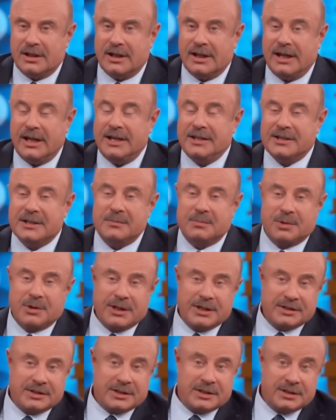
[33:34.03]
He's in
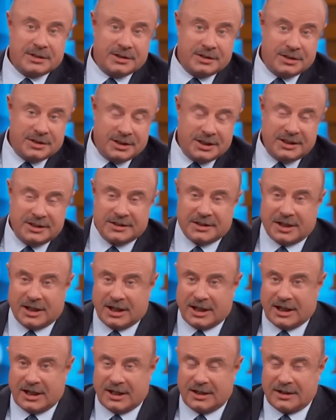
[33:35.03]
prison. She's
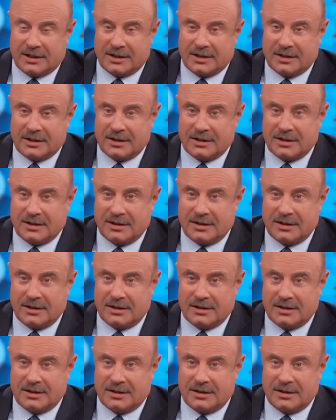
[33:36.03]
not.
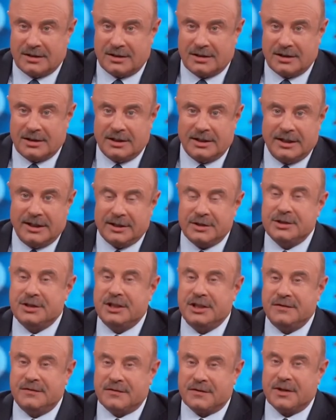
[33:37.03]
Is
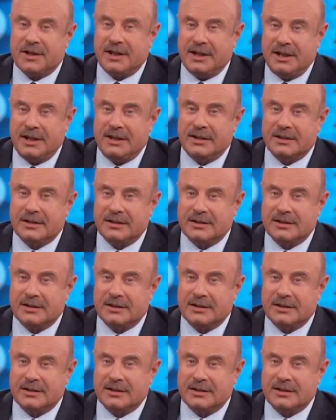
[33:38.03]
she free?